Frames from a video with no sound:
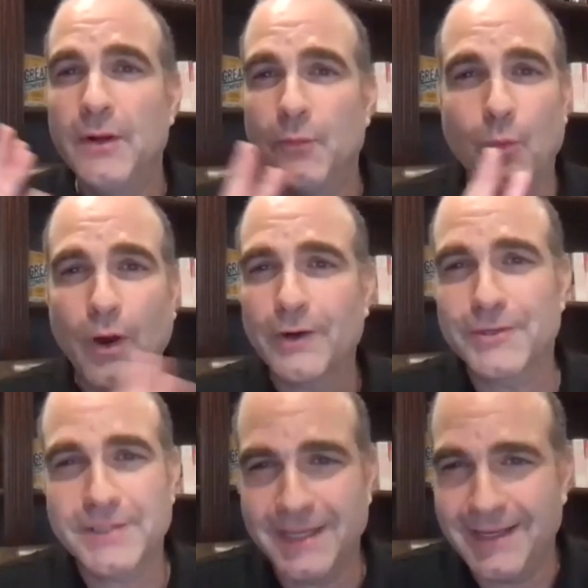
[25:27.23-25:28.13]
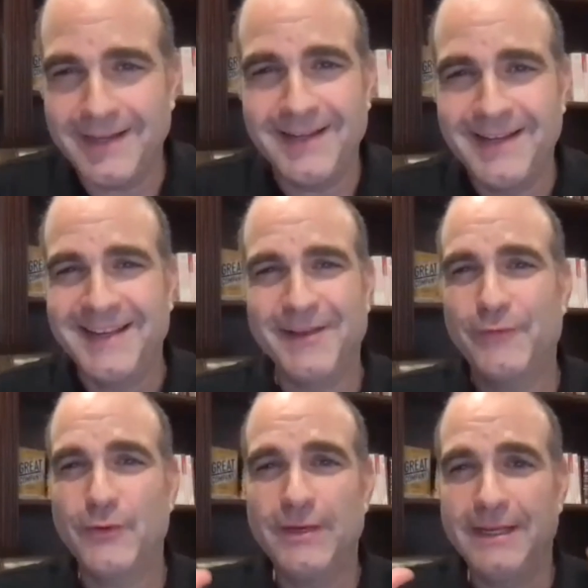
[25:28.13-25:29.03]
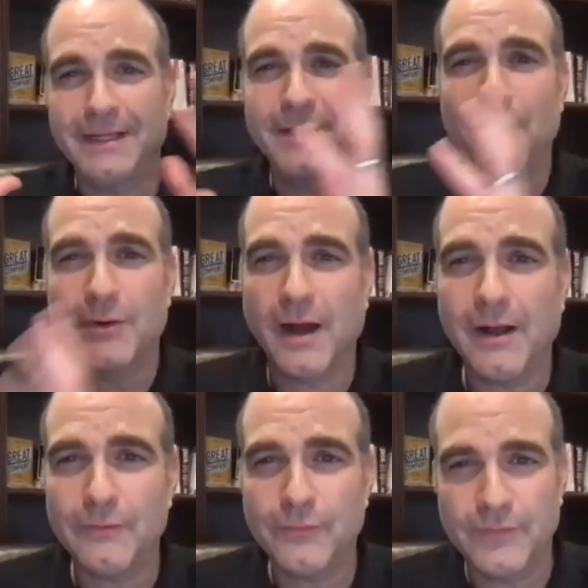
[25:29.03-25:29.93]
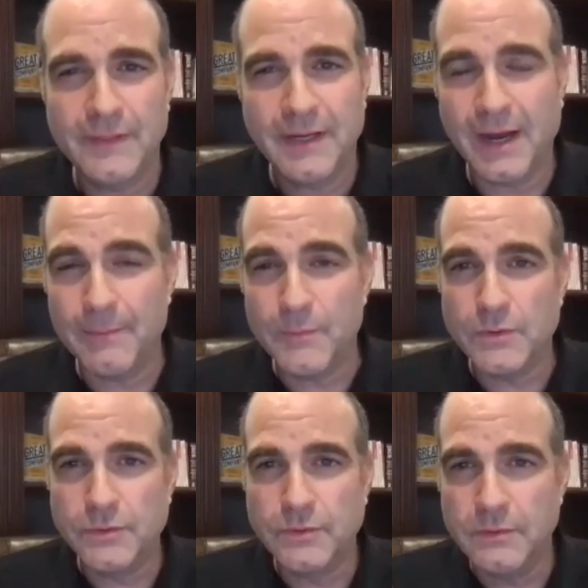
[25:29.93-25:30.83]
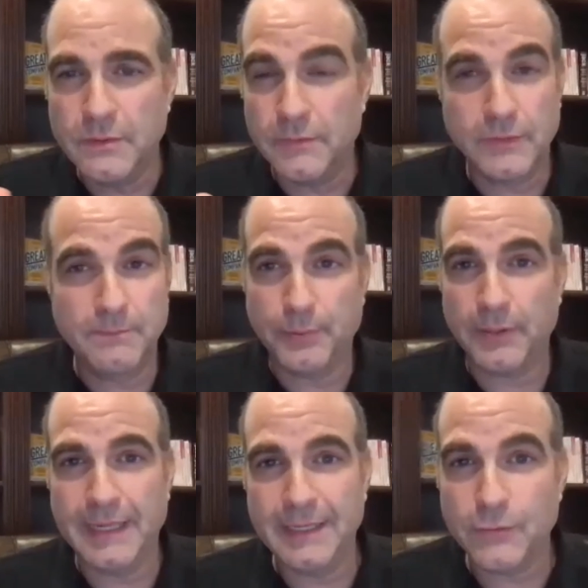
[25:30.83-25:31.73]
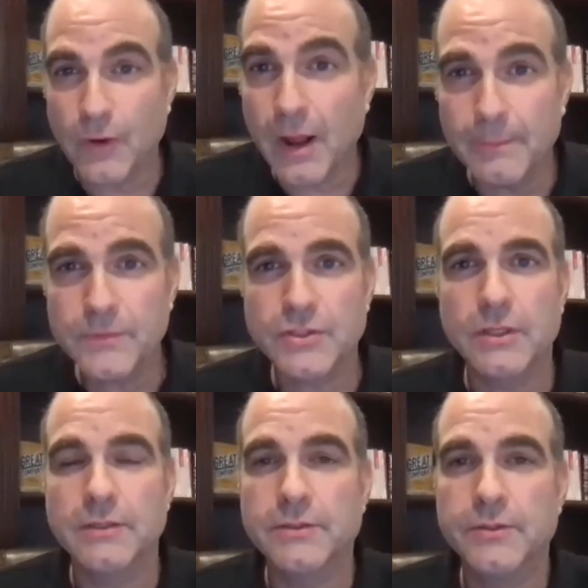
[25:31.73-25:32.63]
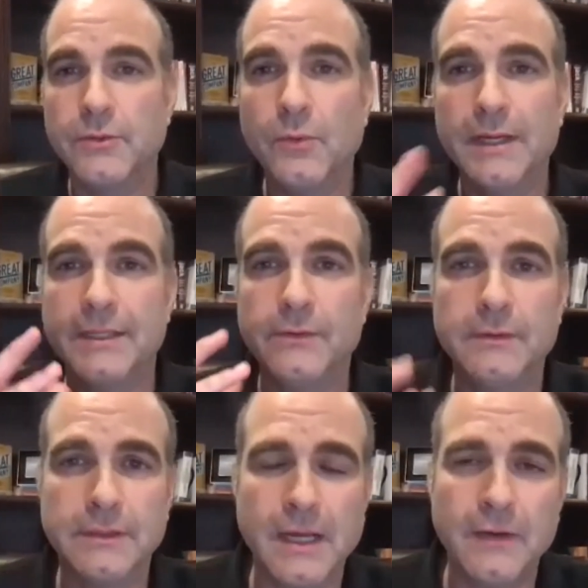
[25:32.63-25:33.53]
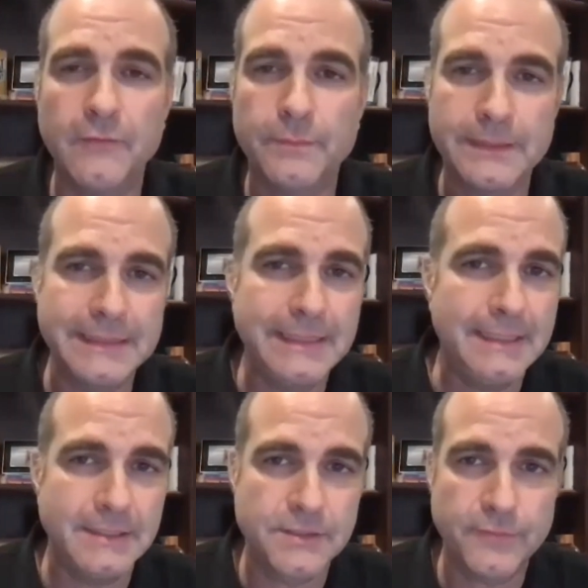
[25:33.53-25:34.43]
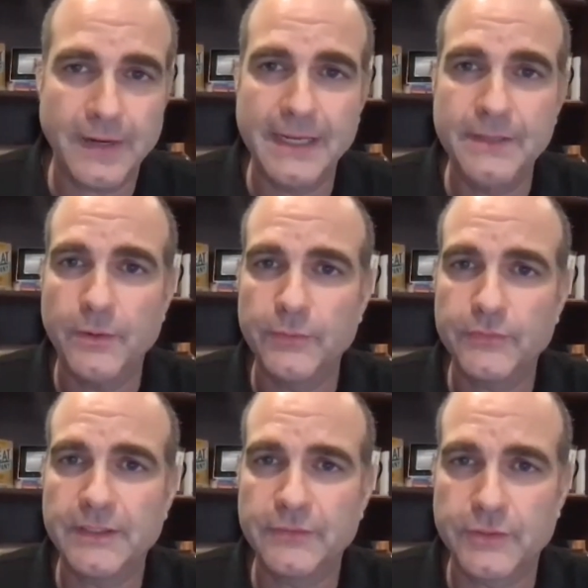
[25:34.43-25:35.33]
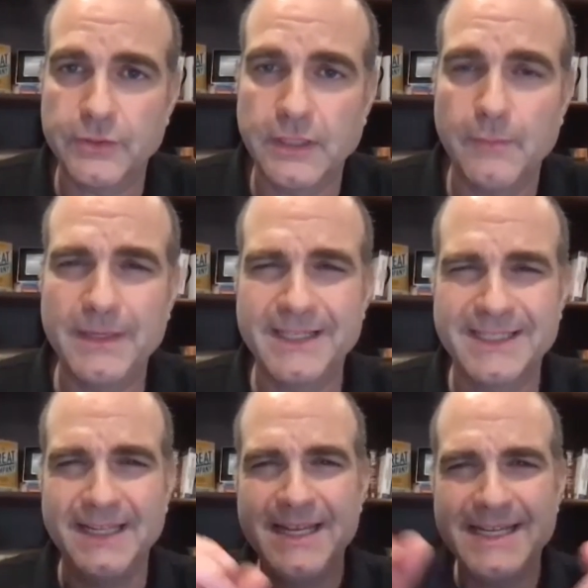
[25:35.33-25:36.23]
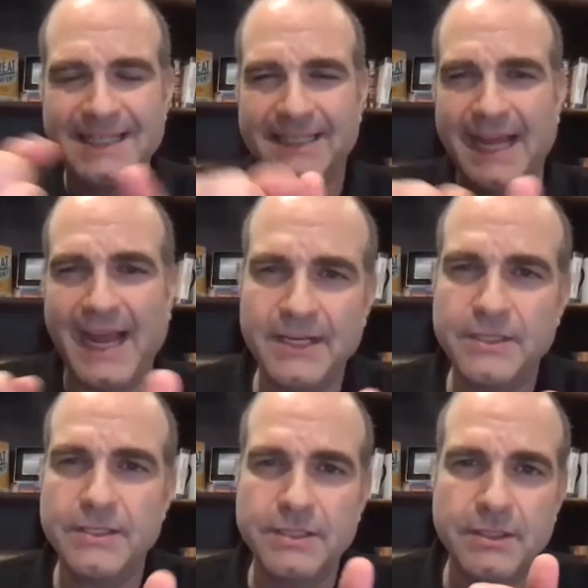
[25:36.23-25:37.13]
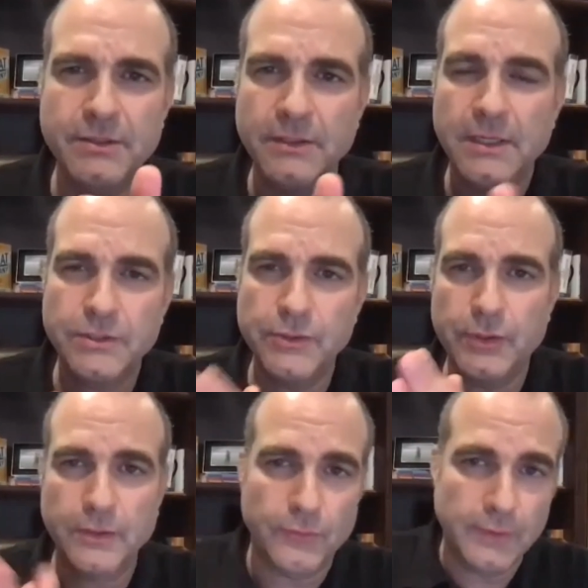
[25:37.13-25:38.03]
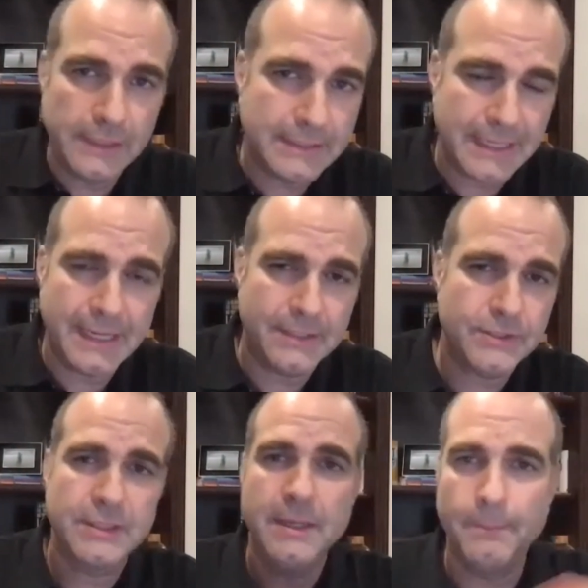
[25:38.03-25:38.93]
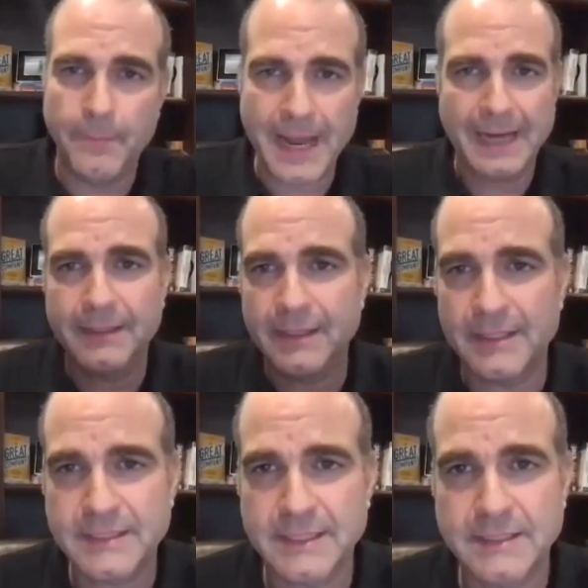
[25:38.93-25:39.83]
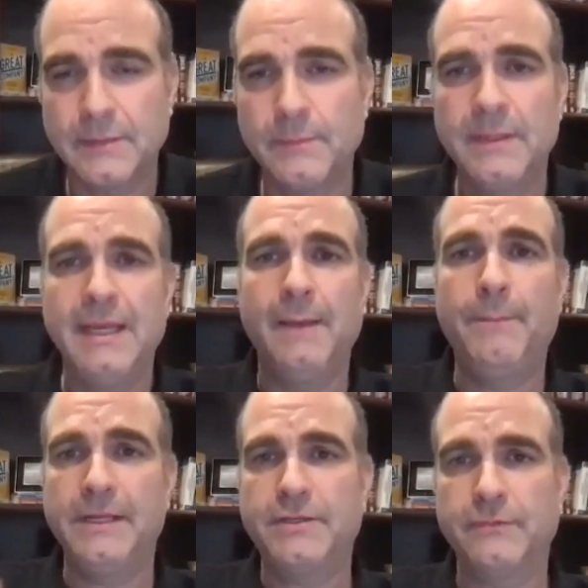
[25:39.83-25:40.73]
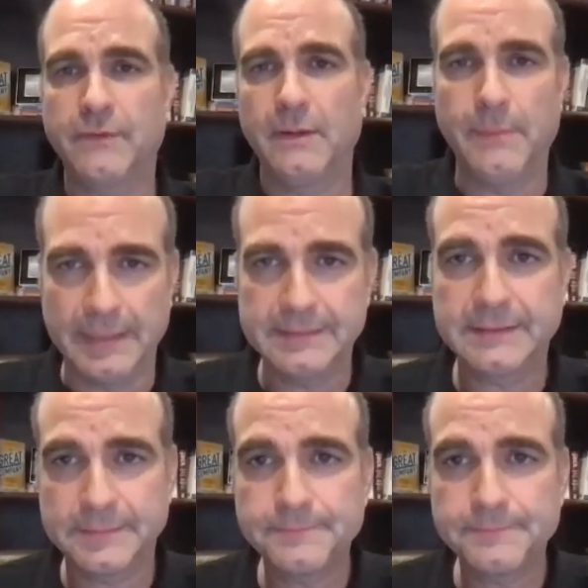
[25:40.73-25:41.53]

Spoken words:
water ski, if you need to go golf, you play drums, do what you love. Please find those things that you love because it detaches you so you can reattach back into the system and be at your very best.